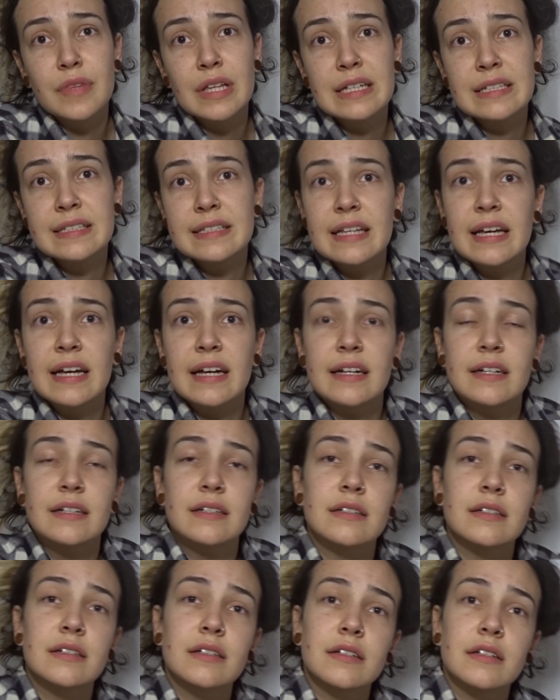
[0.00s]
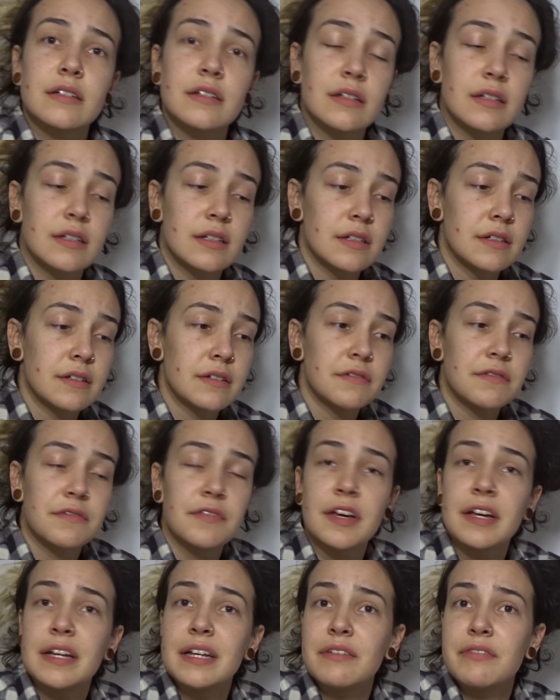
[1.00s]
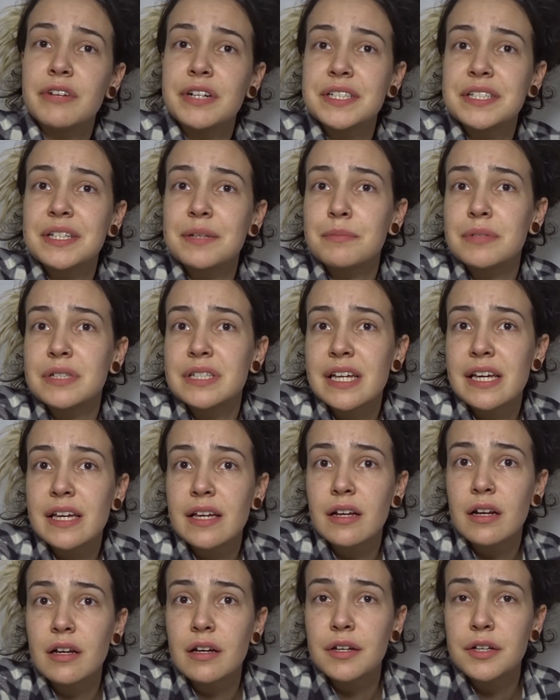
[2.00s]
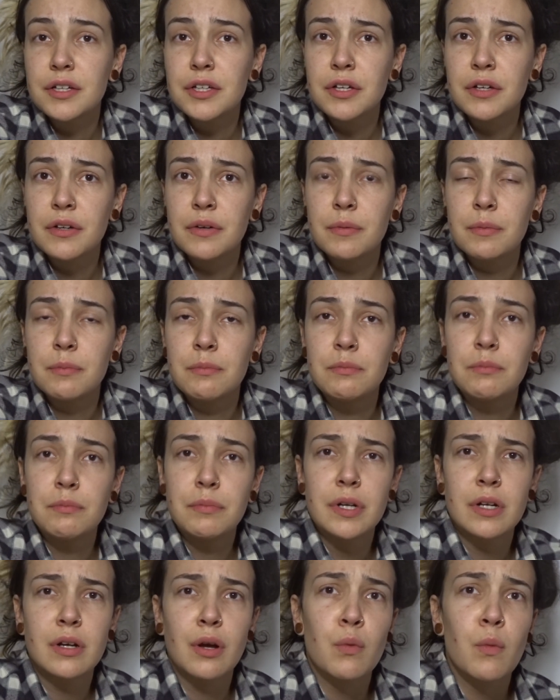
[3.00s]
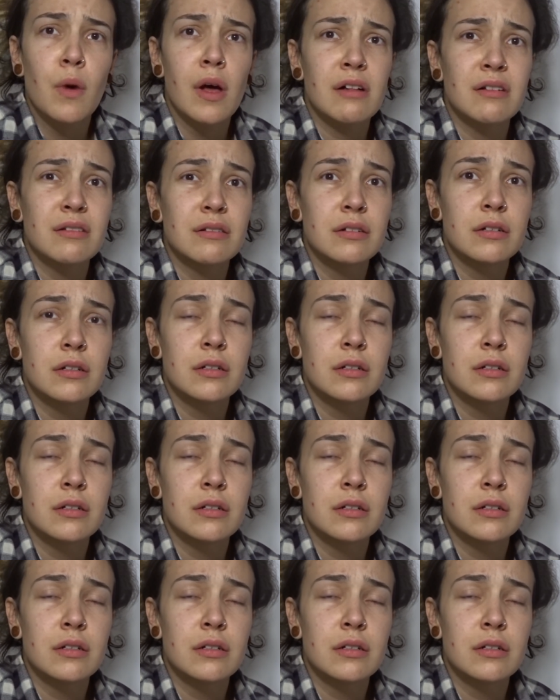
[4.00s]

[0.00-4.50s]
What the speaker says: Is that for any reason in particular? You've been unwell?